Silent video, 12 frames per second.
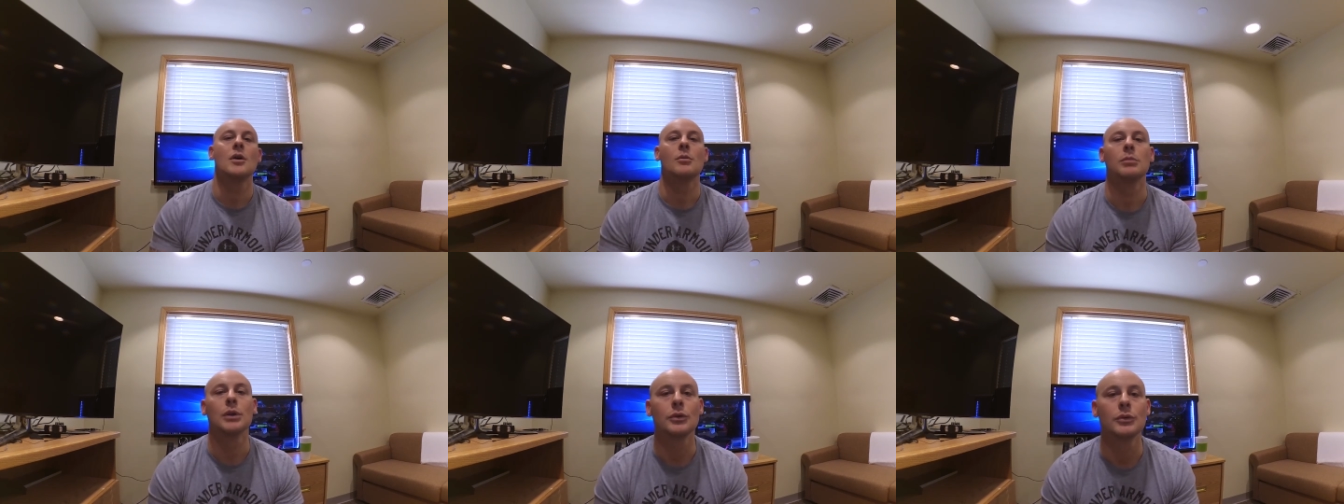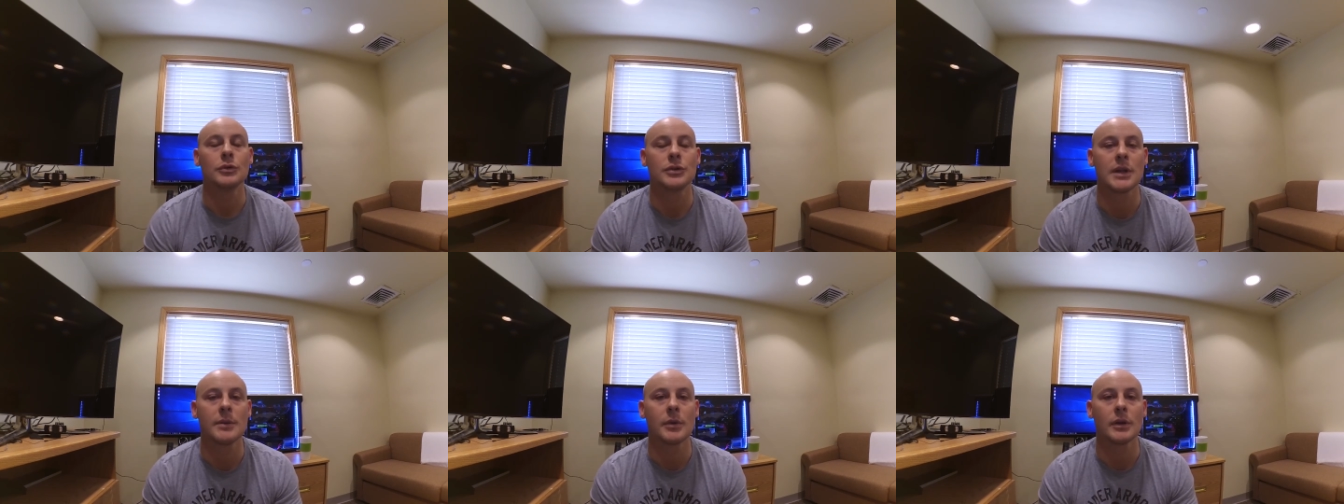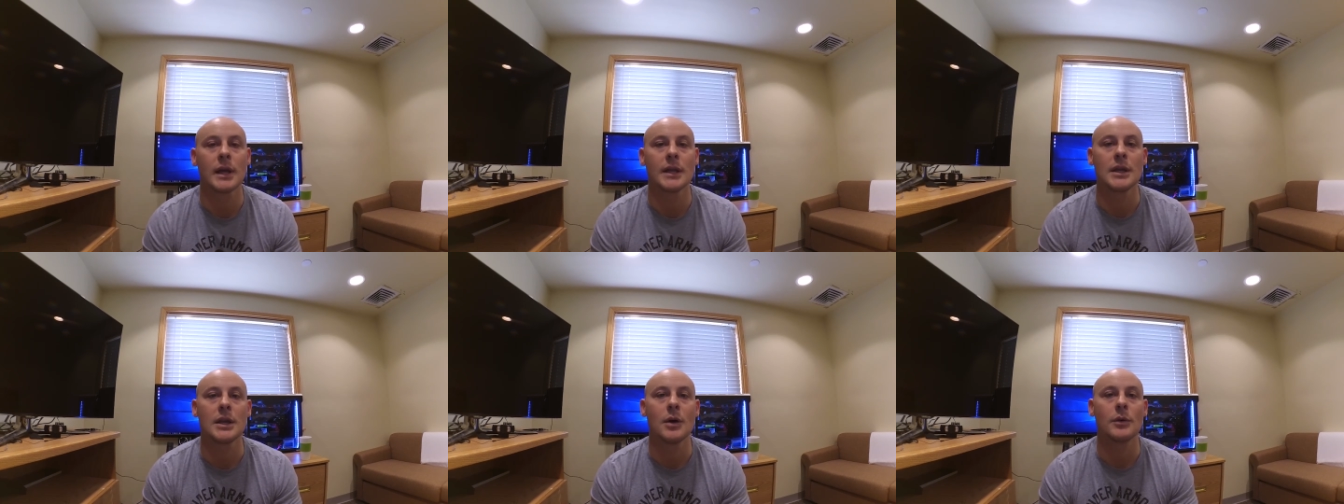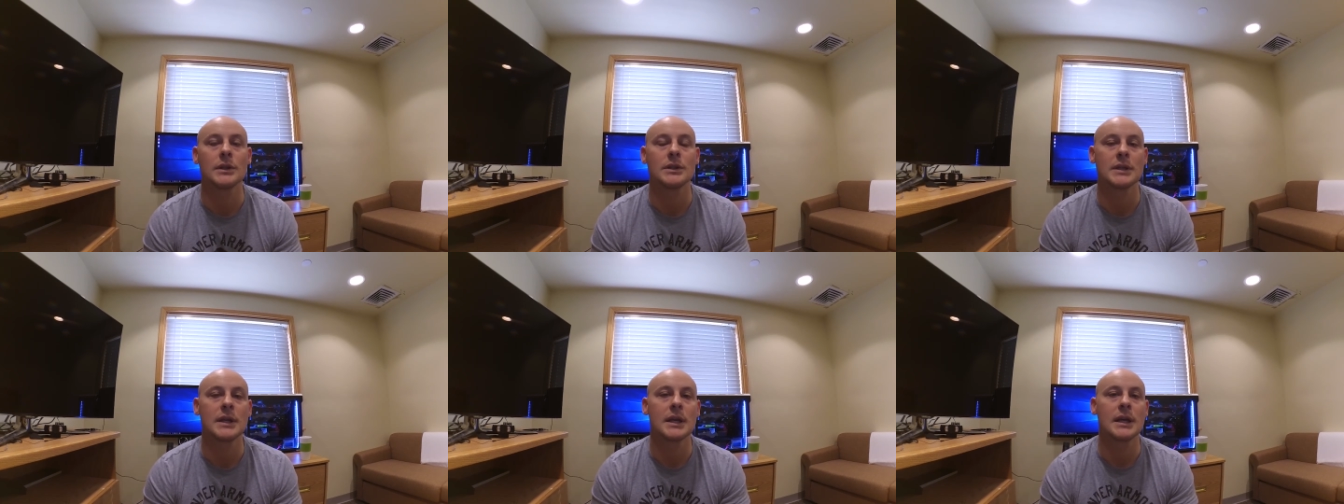blue symbol letting you know it's
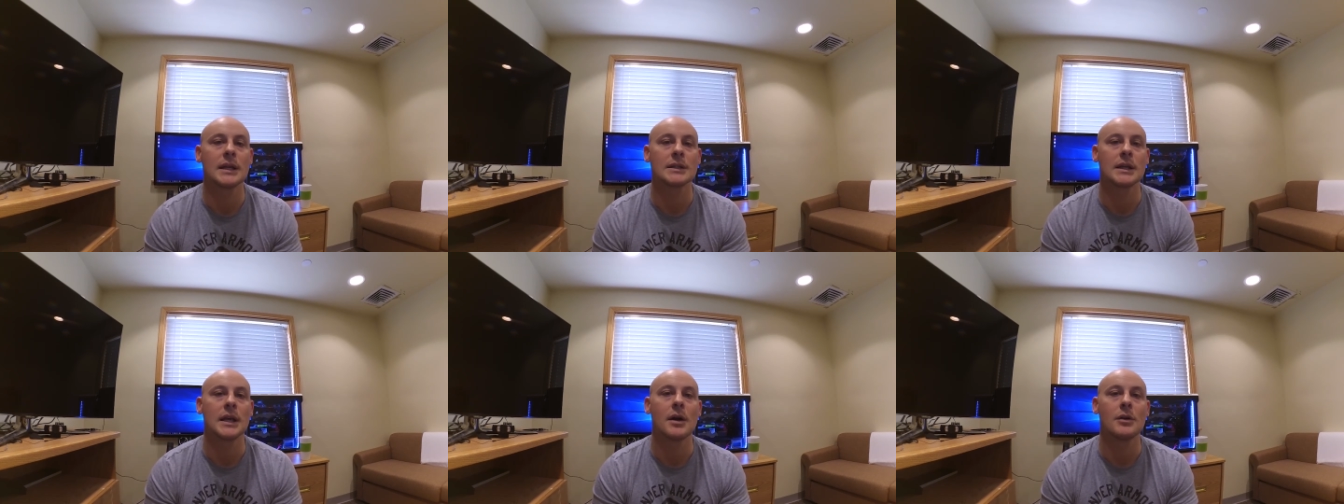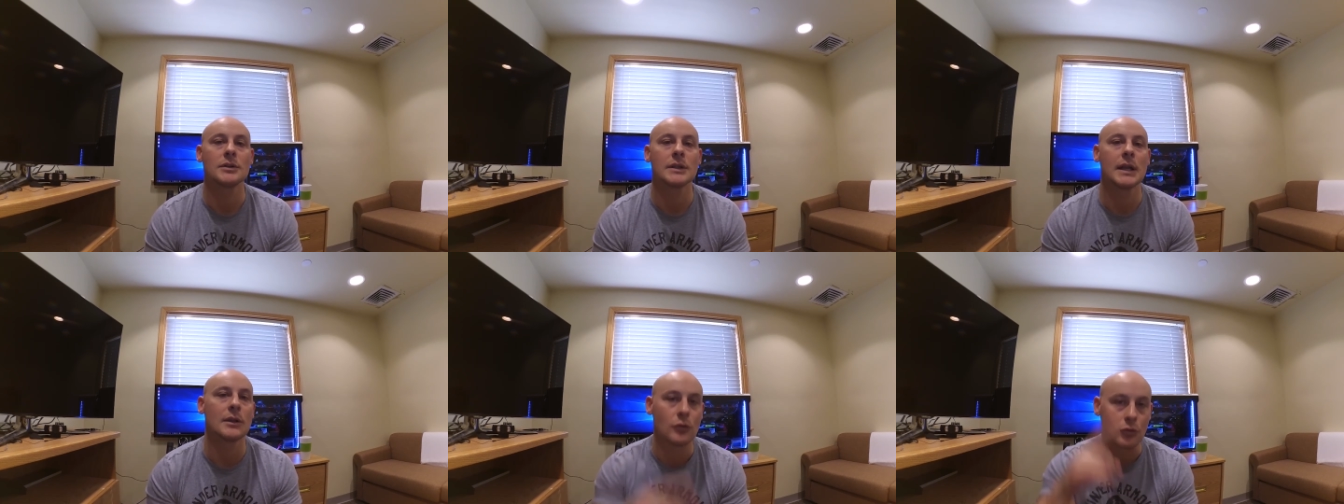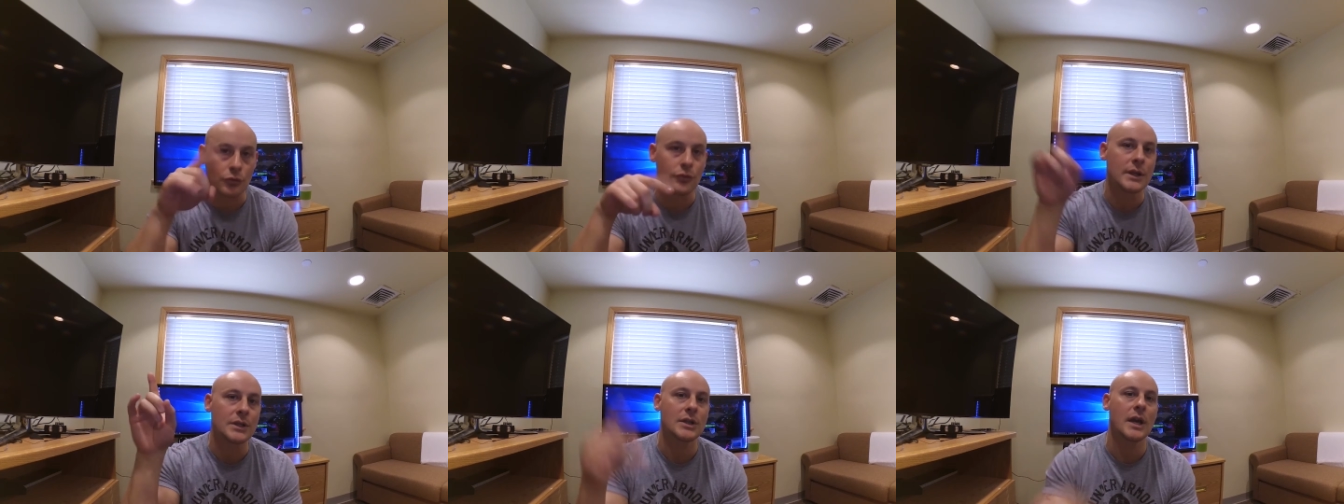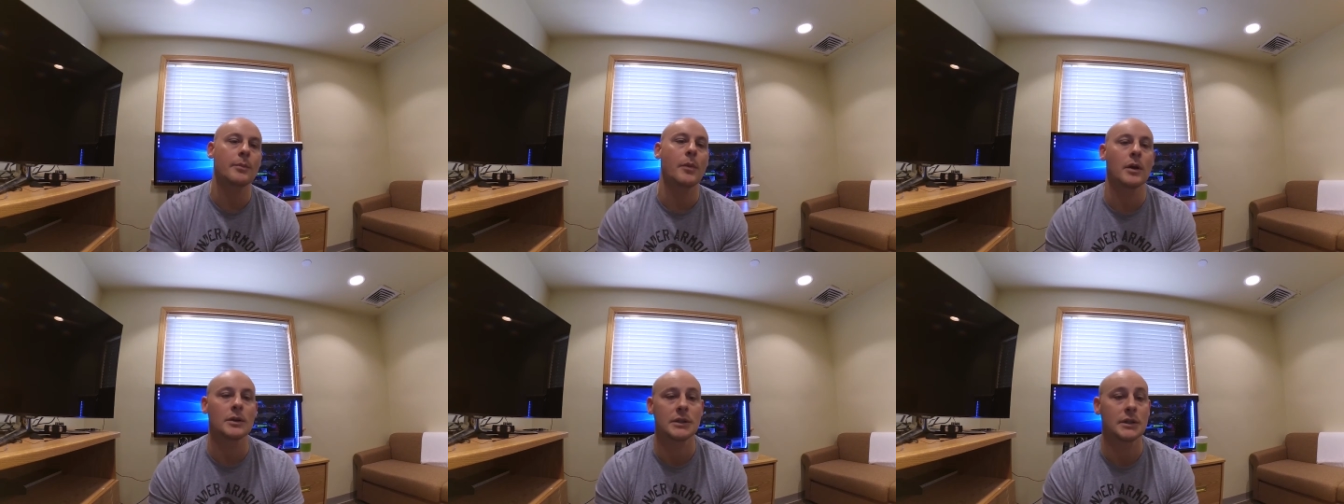syncing as it goes and that little green check
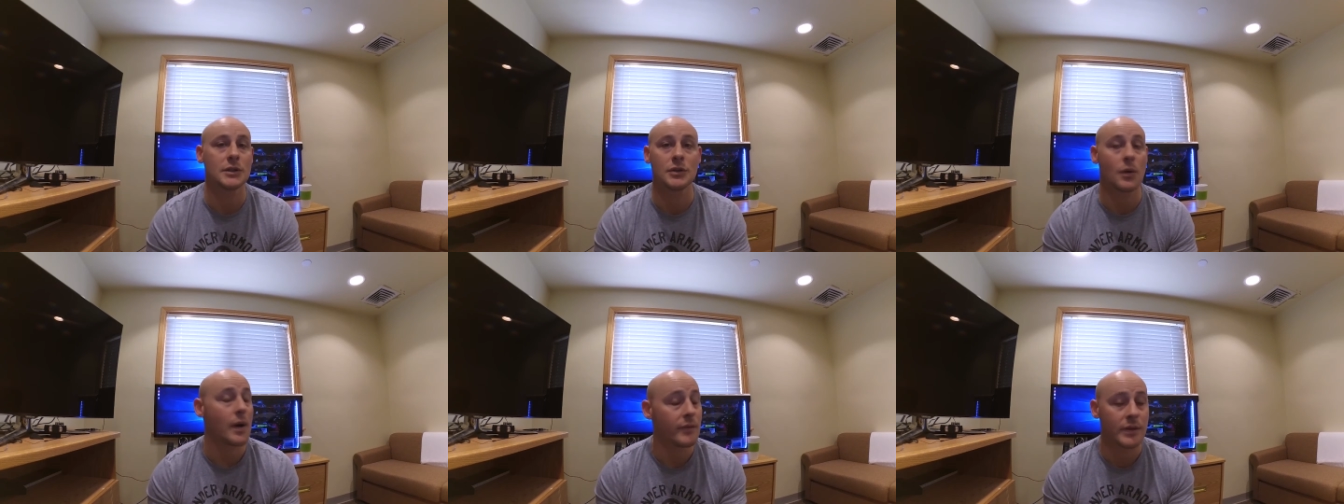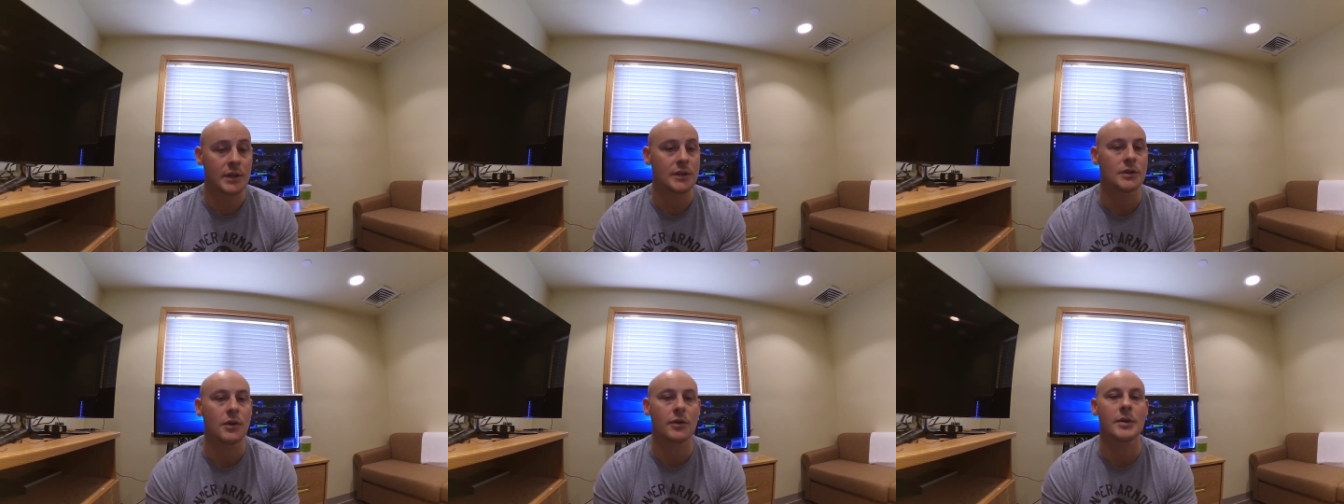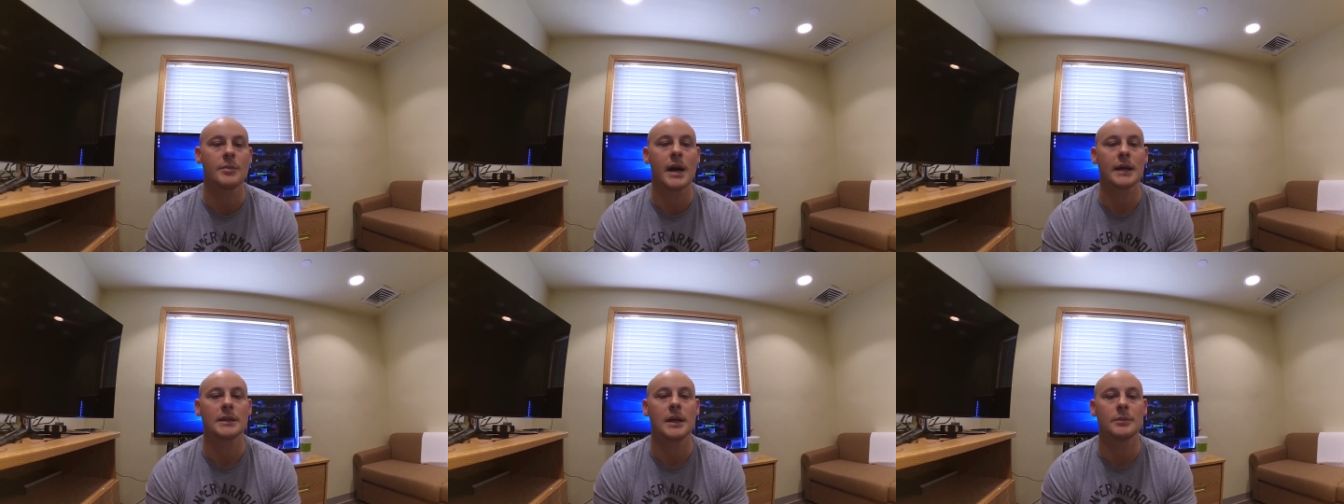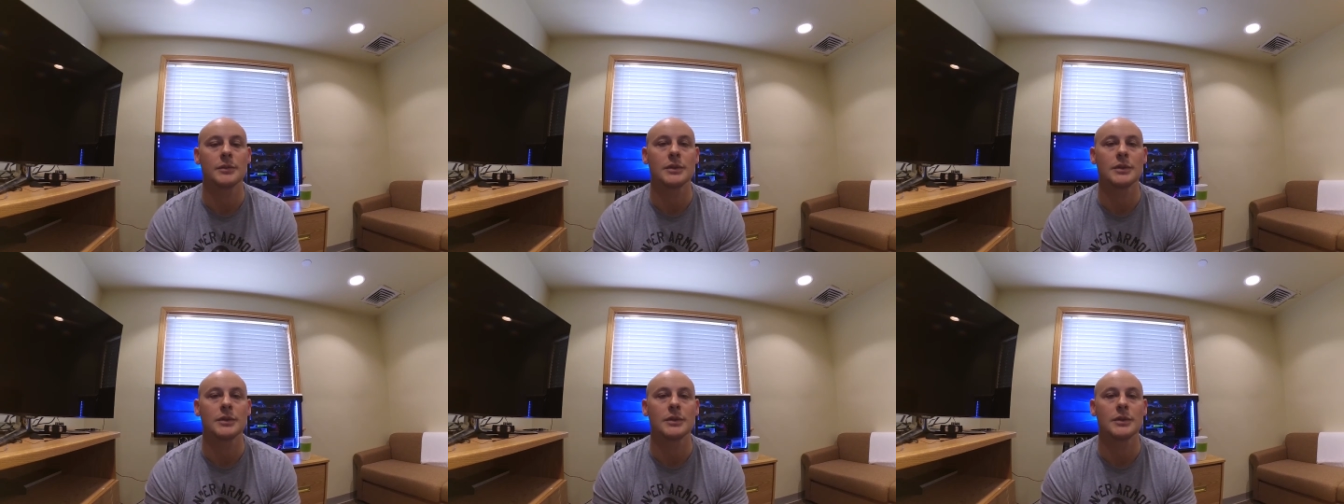marks lets you know everything's already backed up.